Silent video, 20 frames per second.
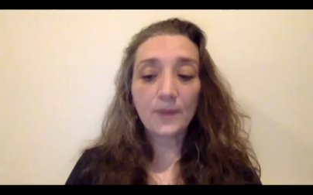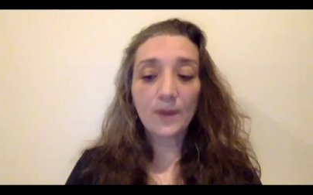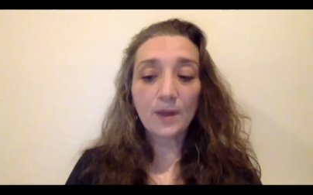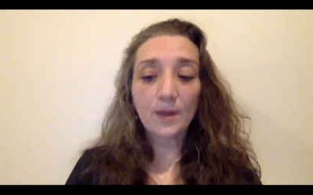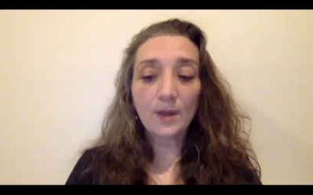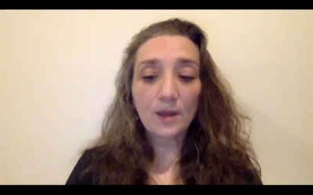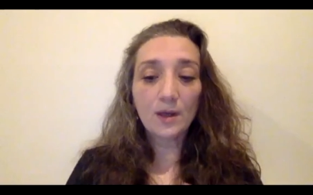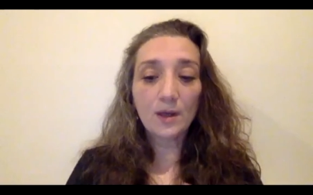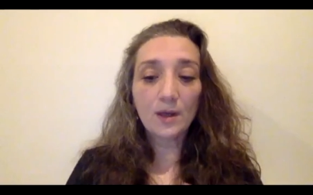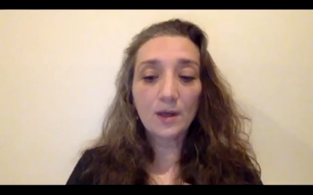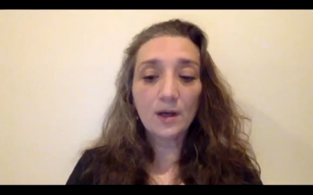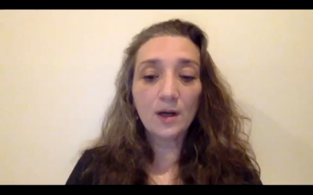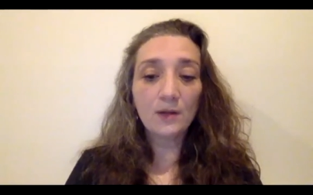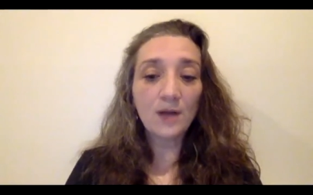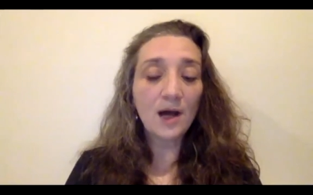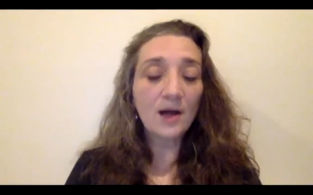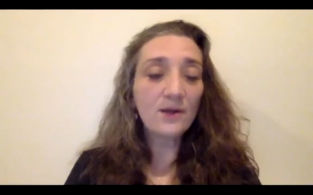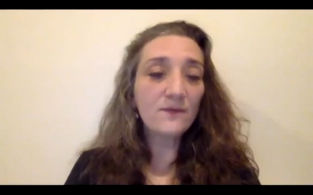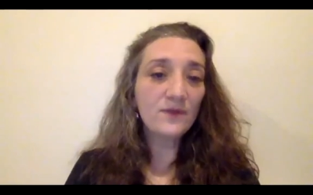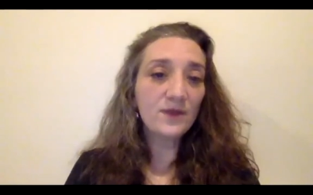a lot of
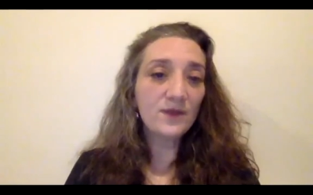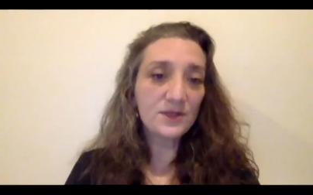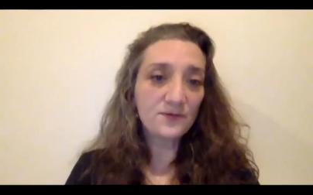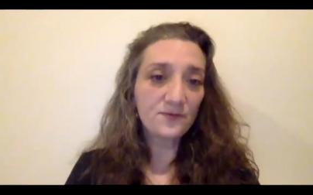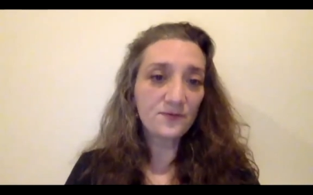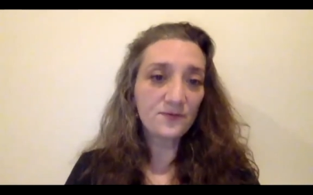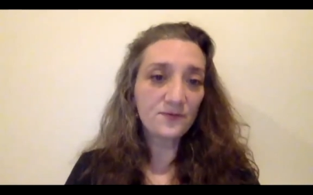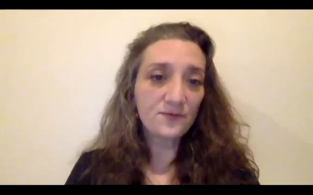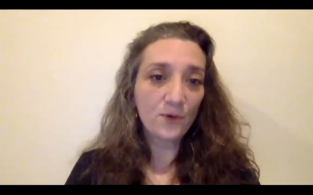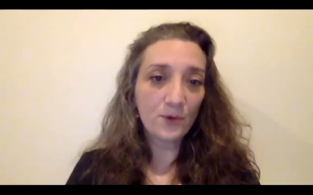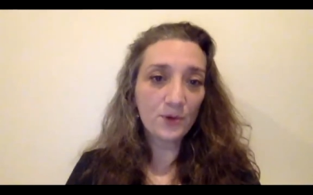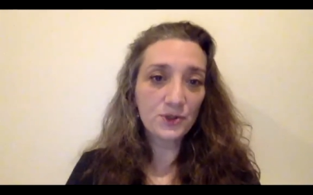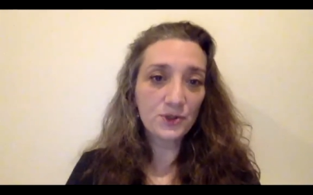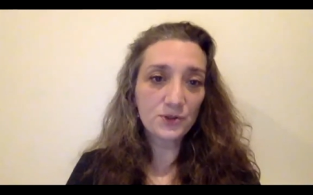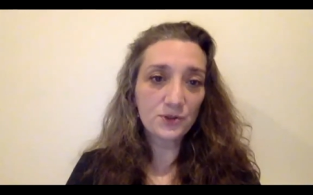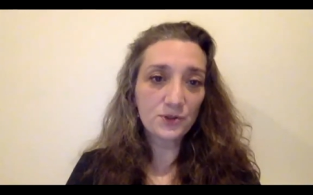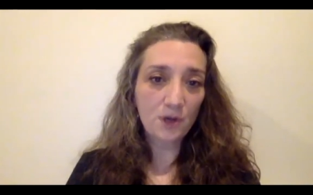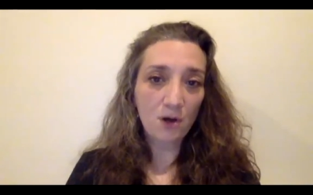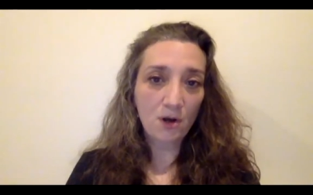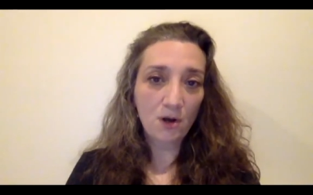these folks
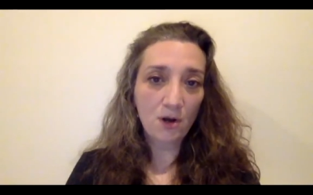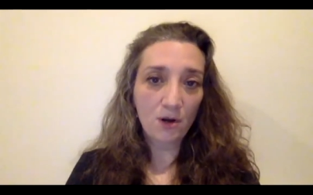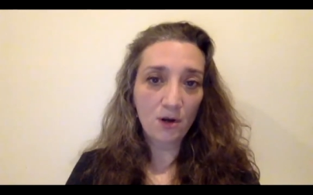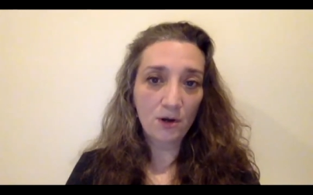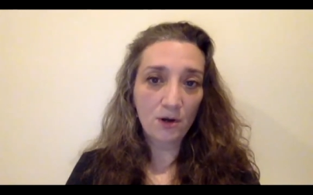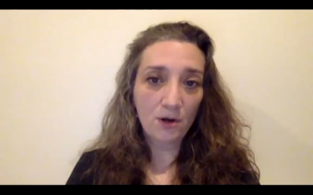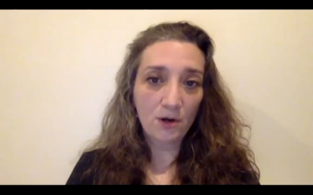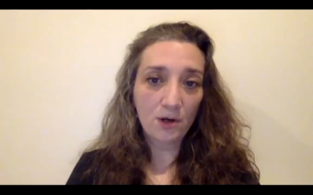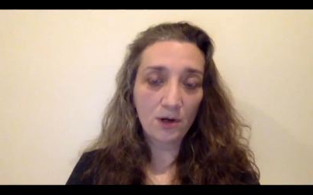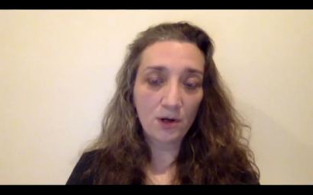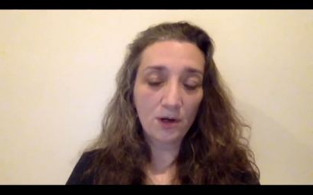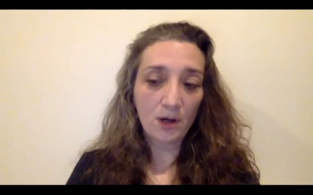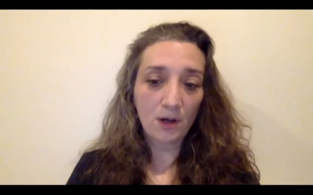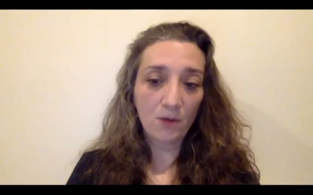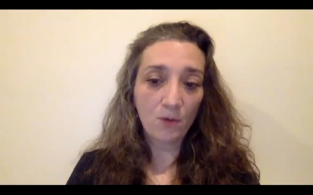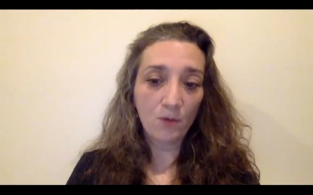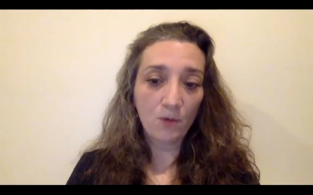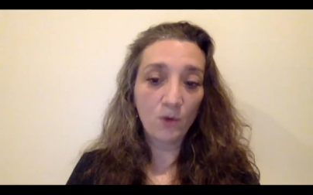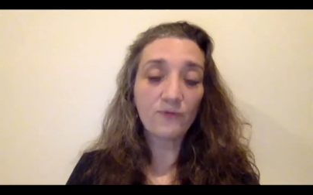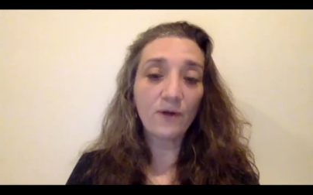are uh,
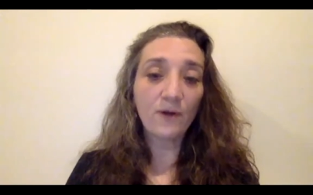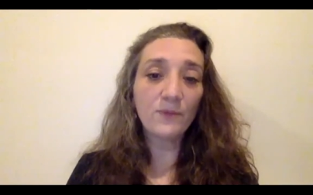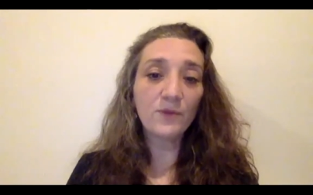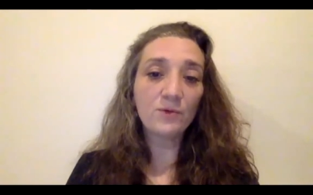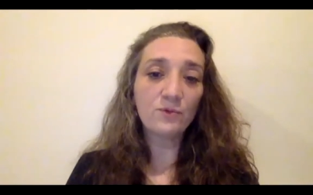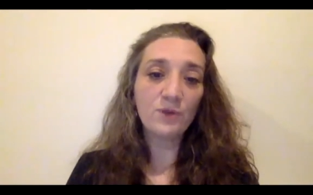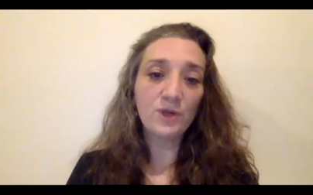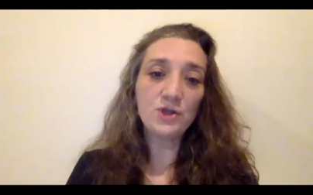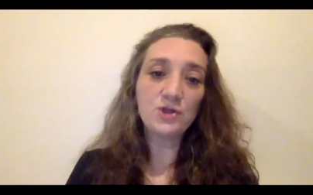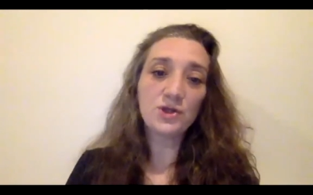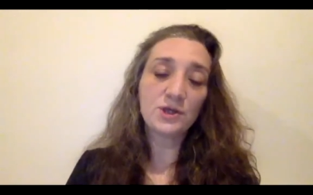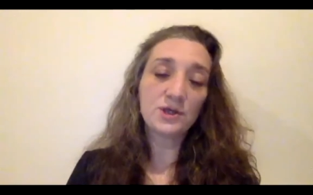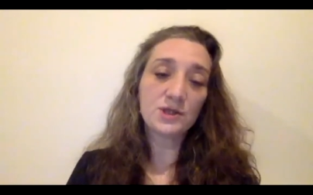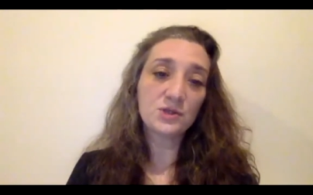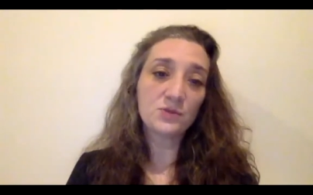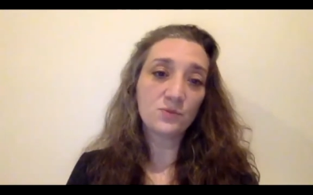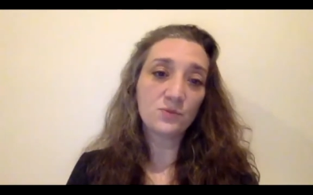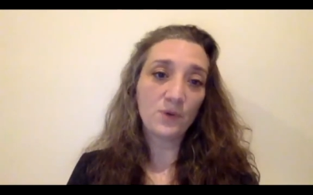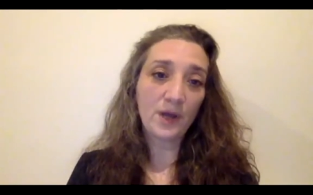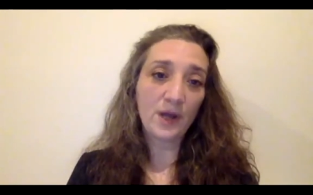were from the regions
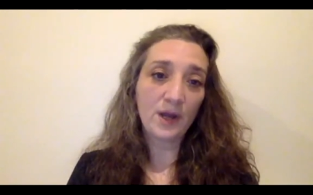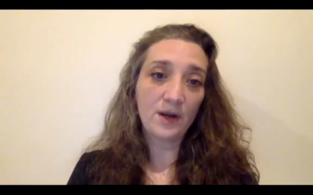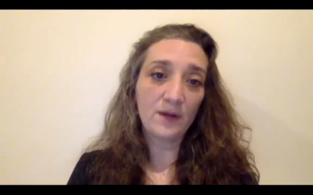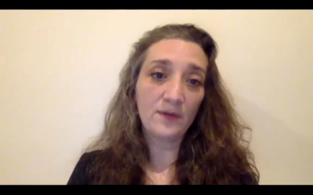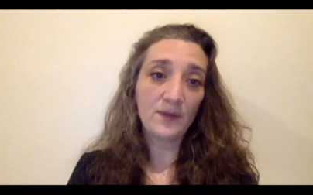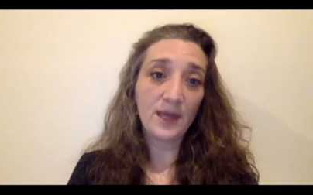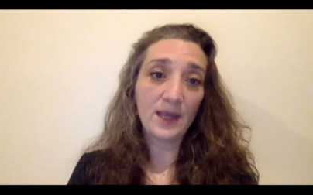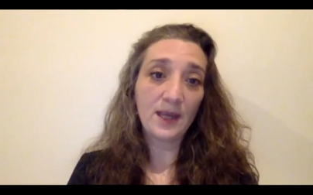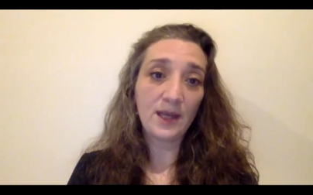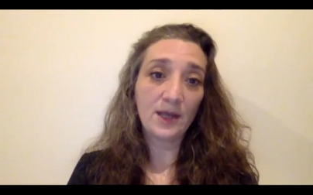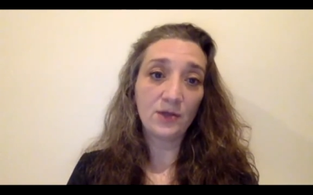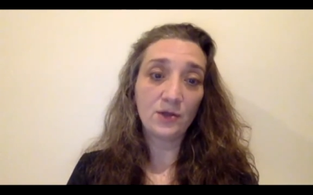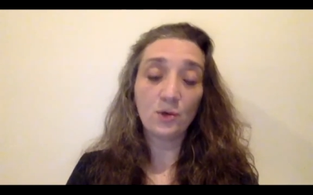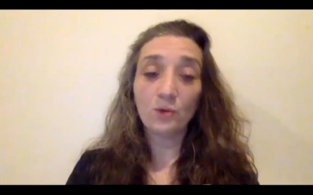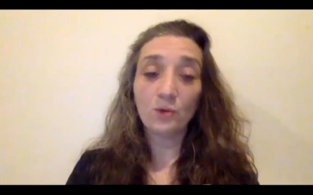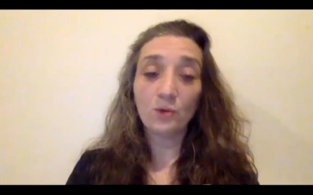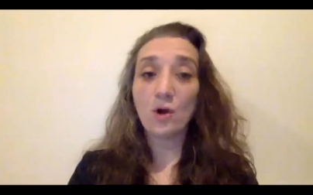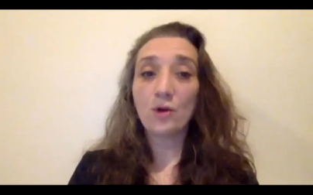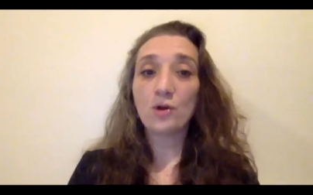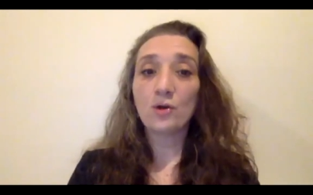where they can no
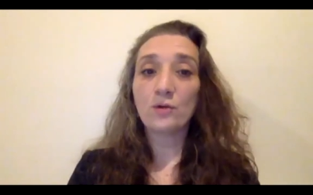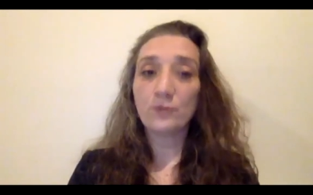longer